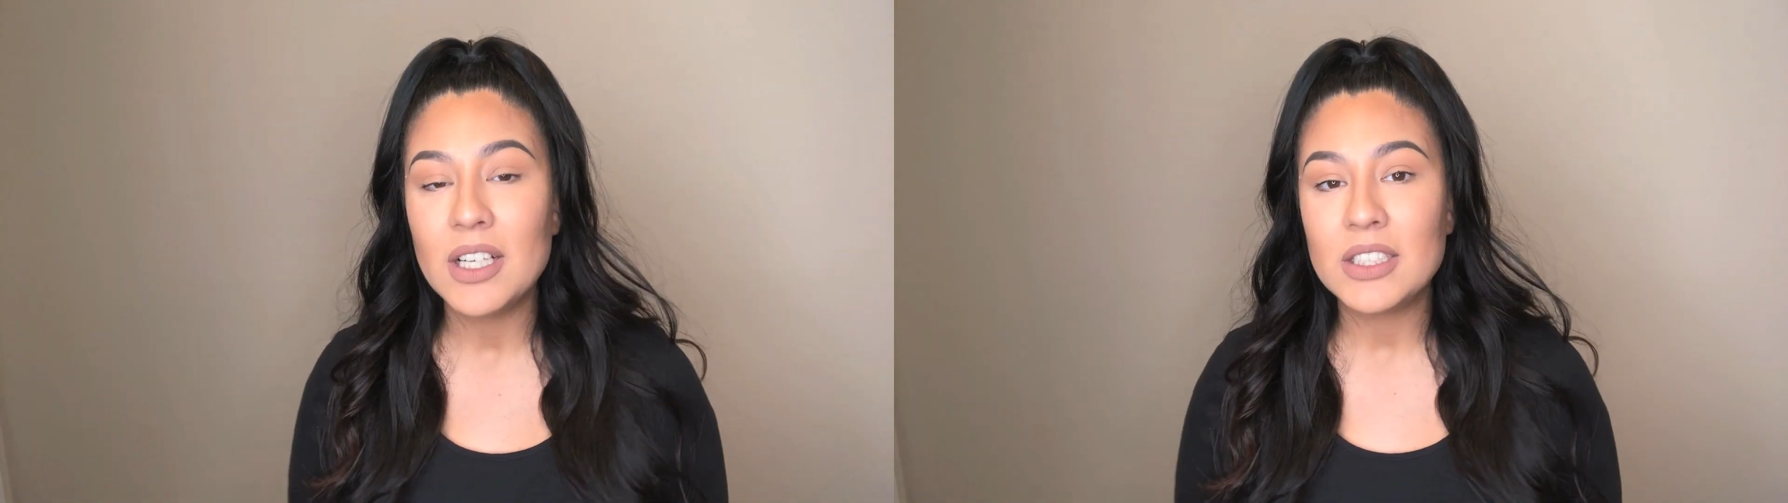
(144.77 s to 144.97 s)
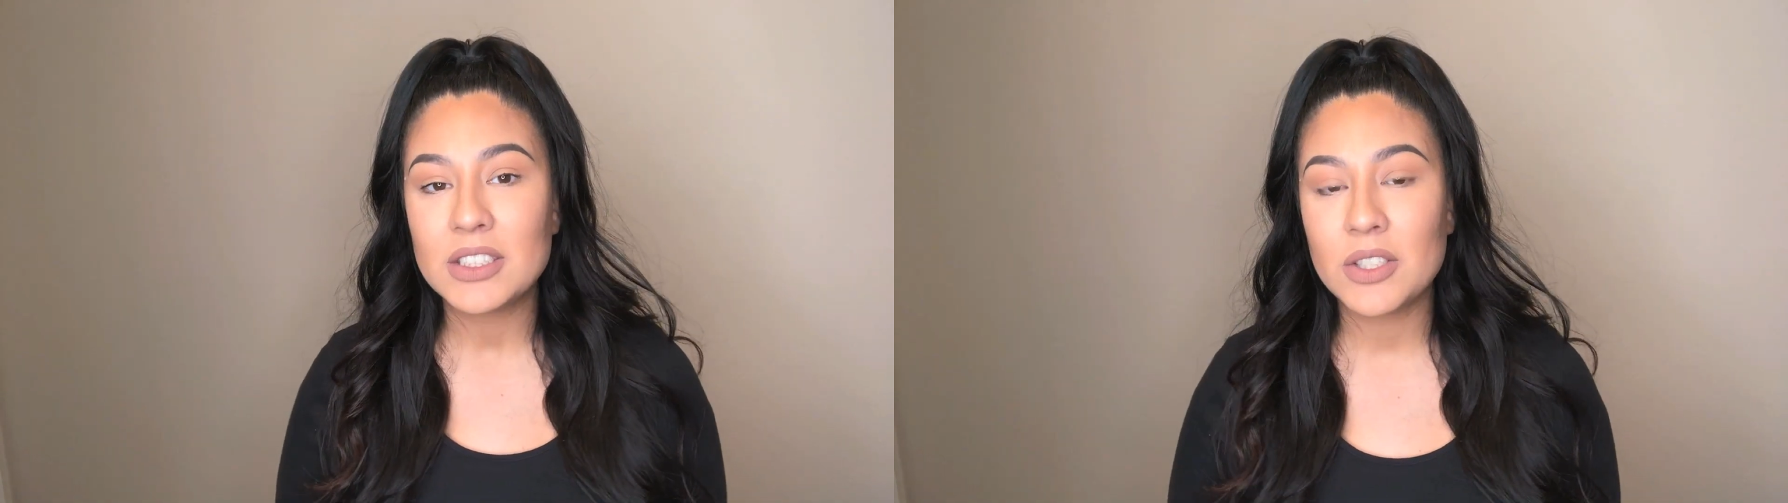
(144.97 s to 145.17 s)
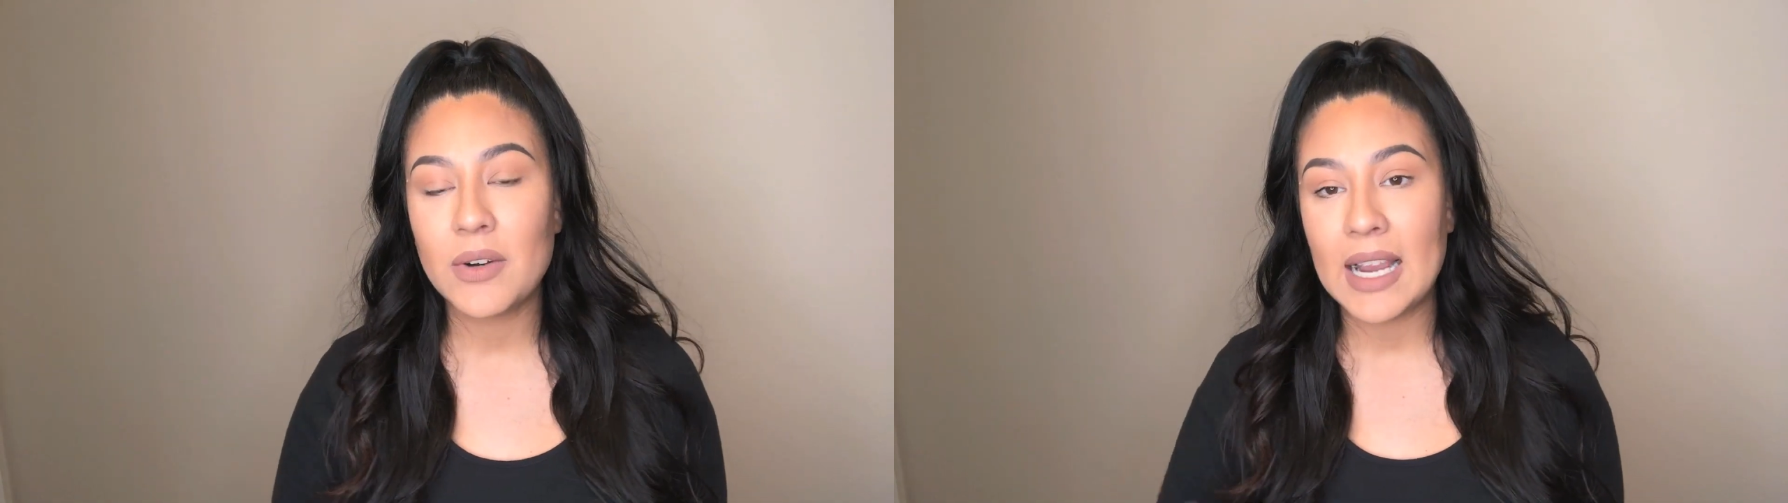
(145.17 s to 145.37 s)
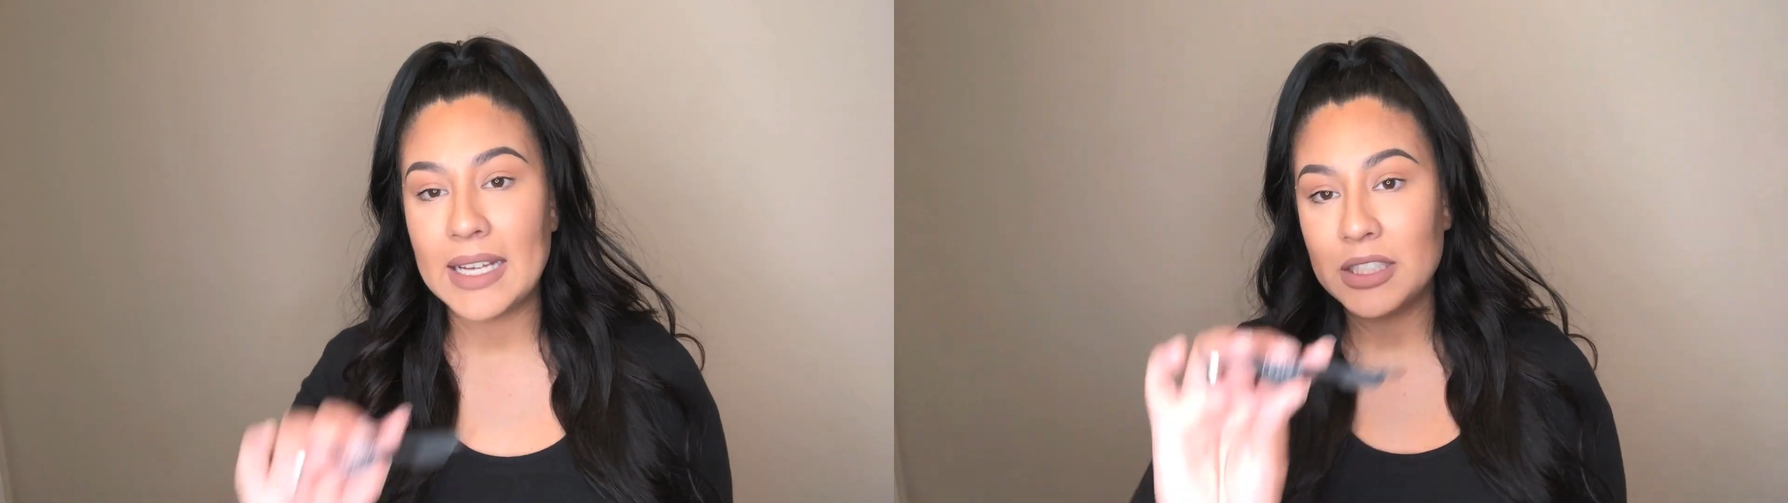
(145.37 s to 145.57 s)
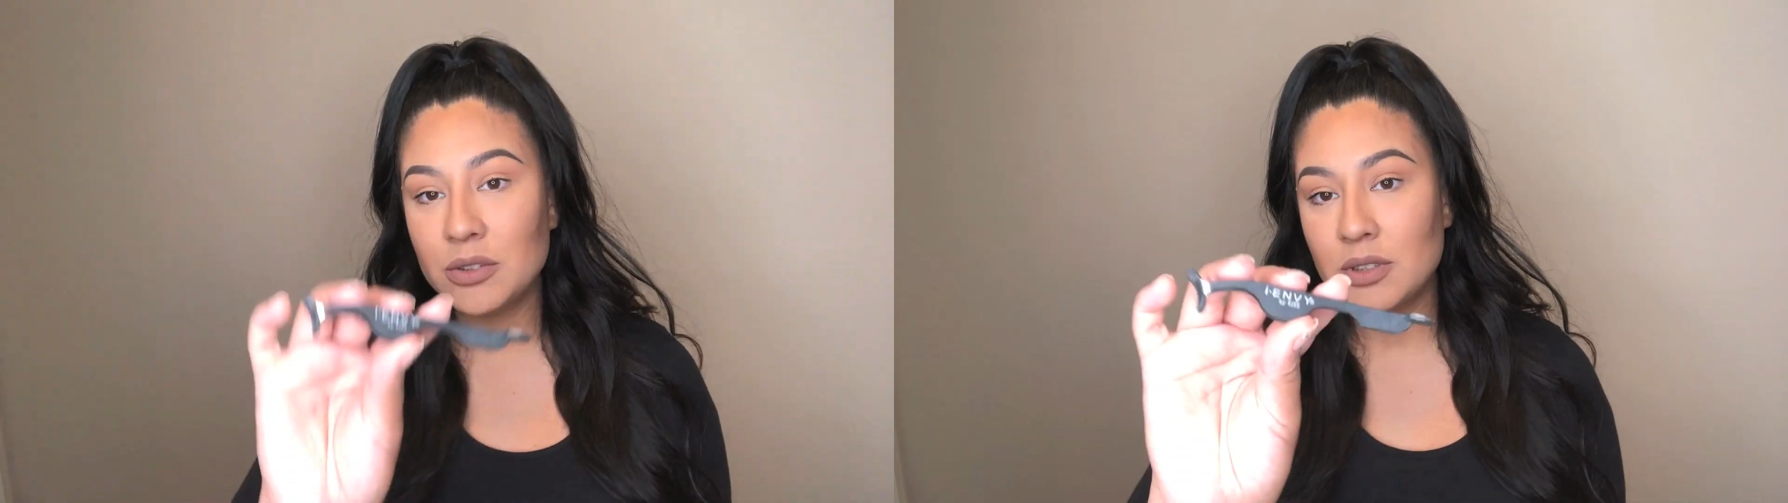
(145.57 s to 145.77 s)
so I
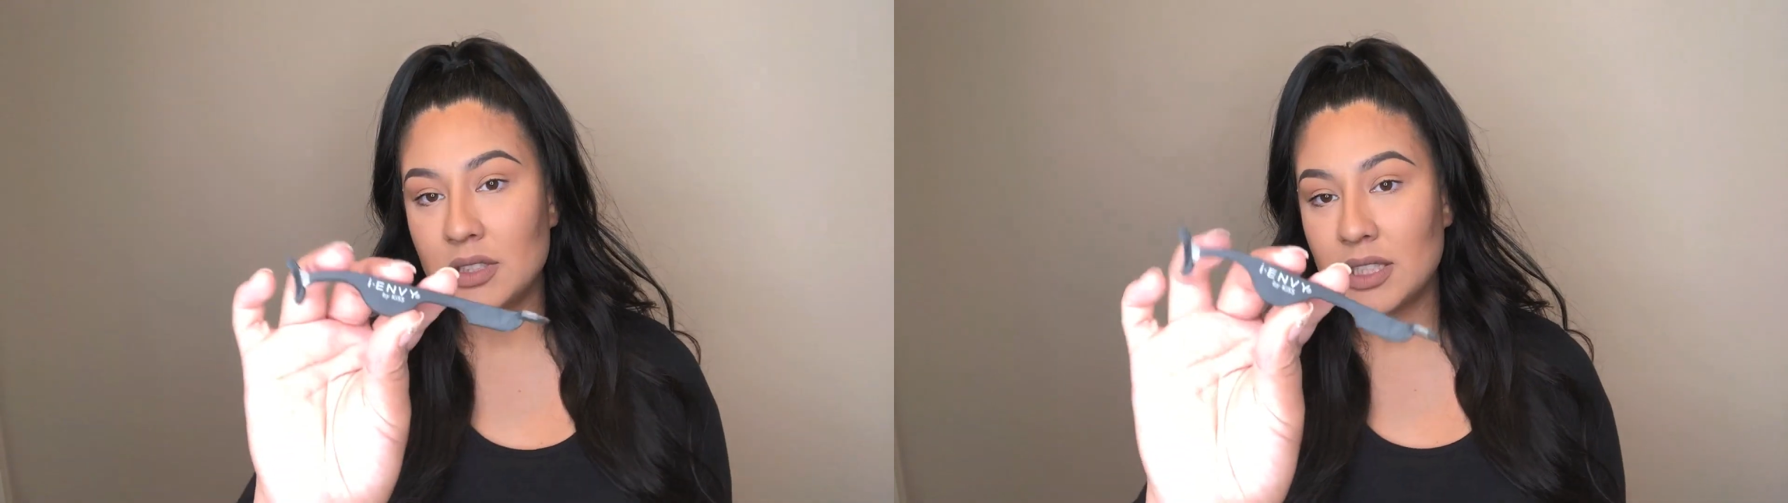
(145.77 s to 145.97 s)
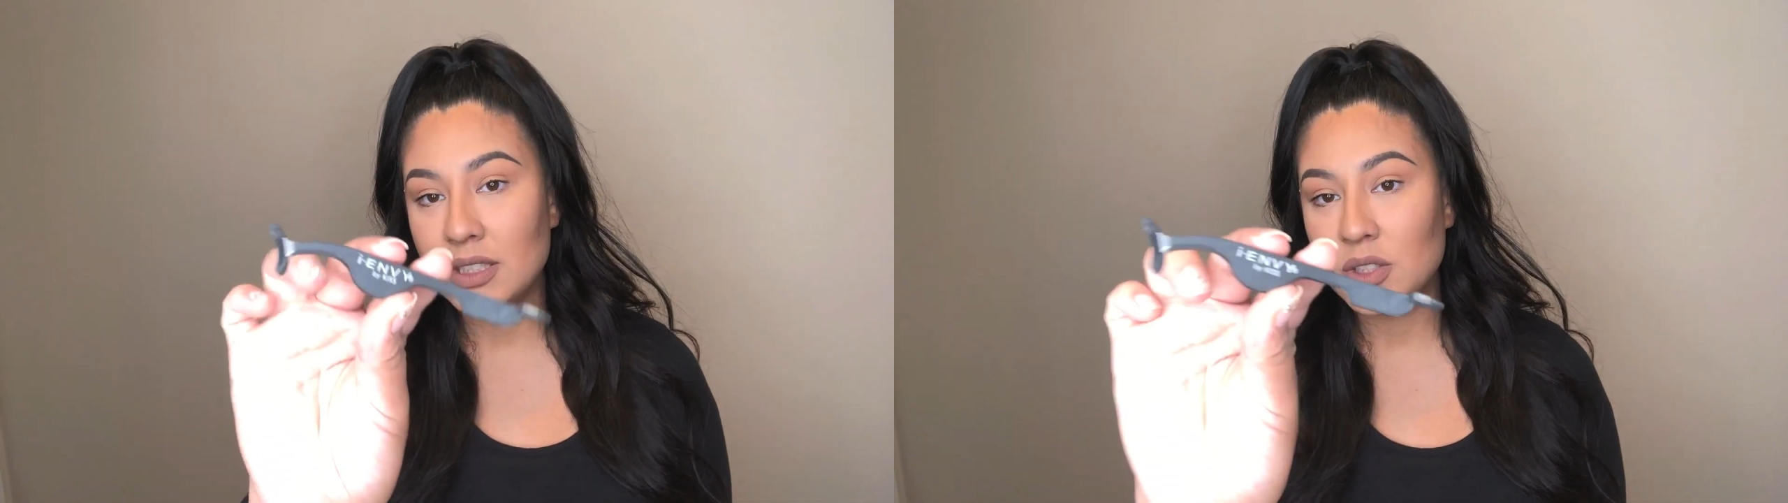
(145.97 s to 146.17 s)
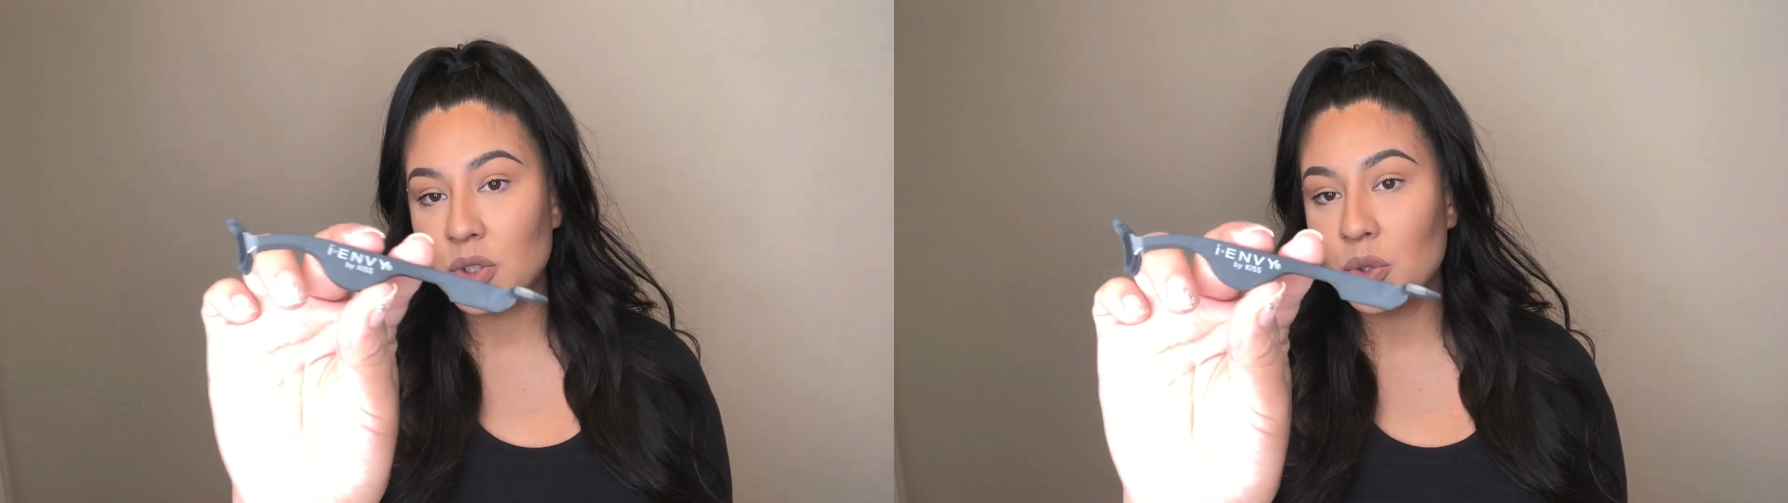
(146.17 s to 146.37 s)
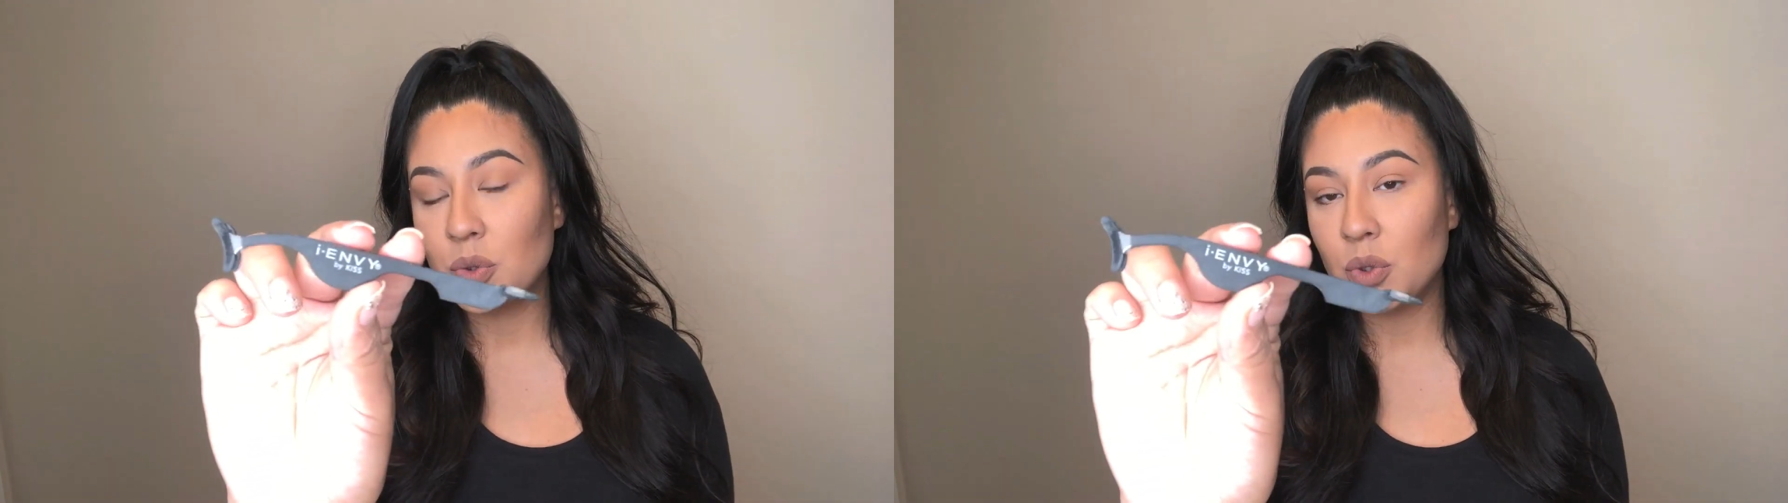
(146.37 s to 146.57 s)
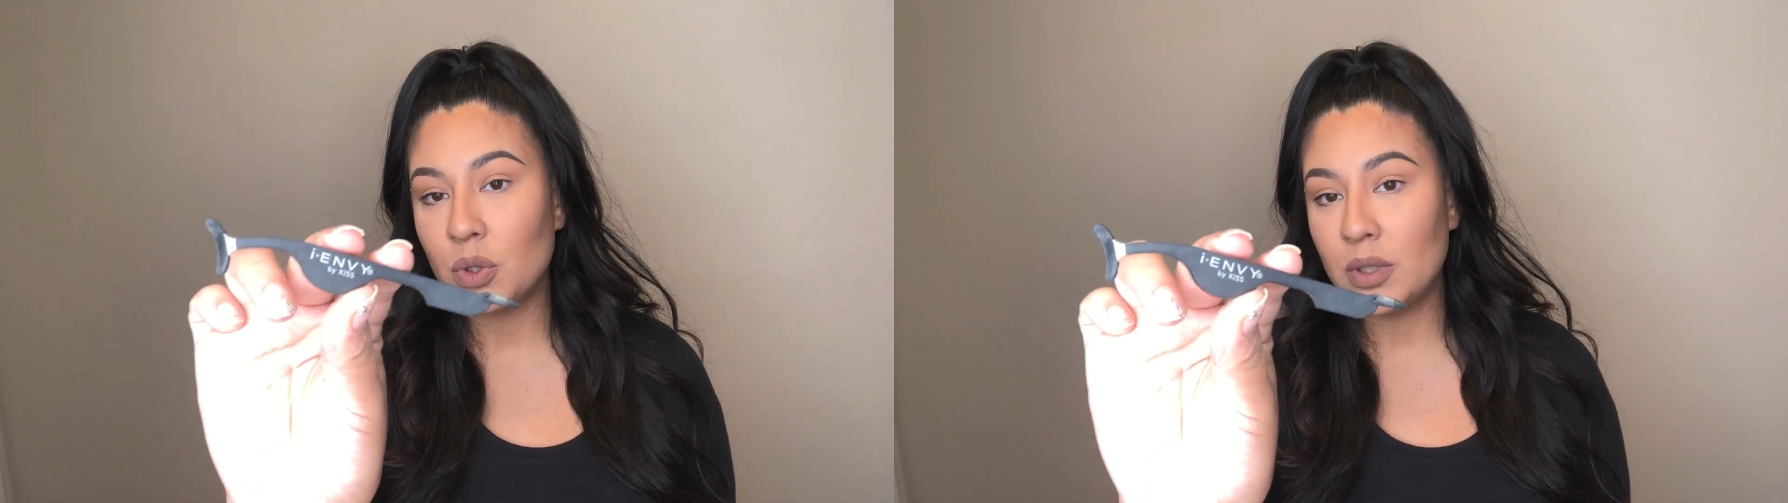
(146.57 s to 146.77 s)
use this
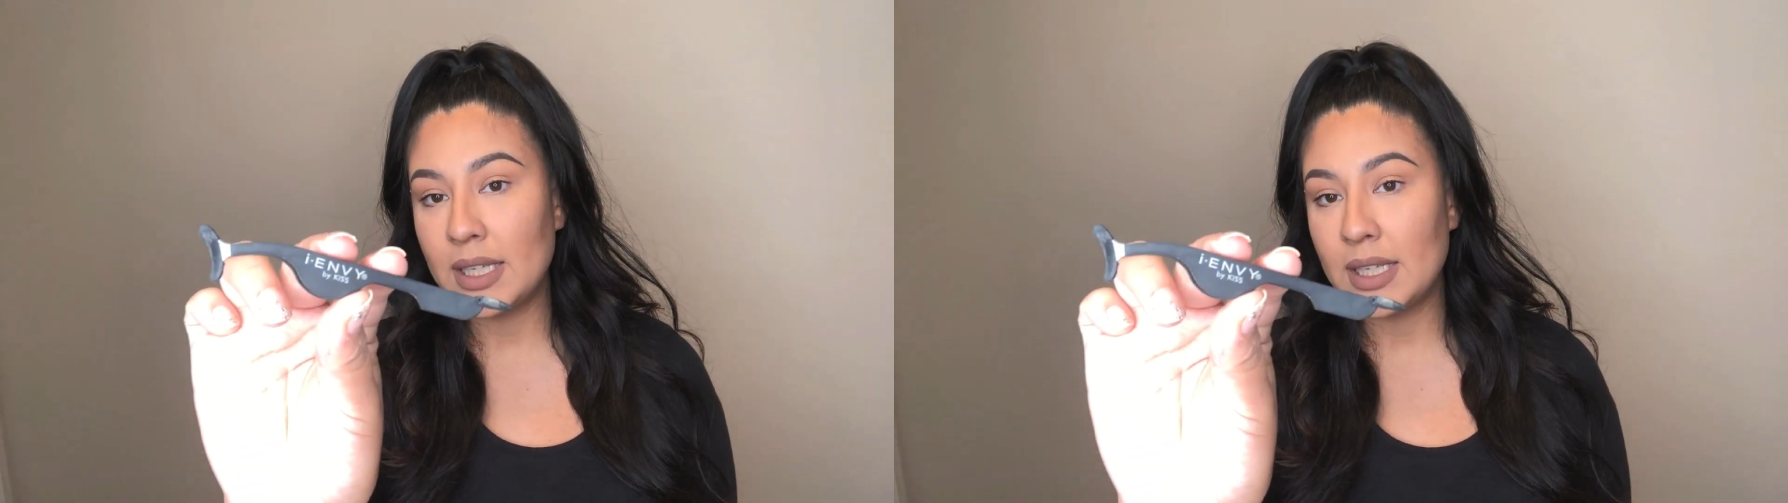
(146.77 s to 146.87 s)
tool.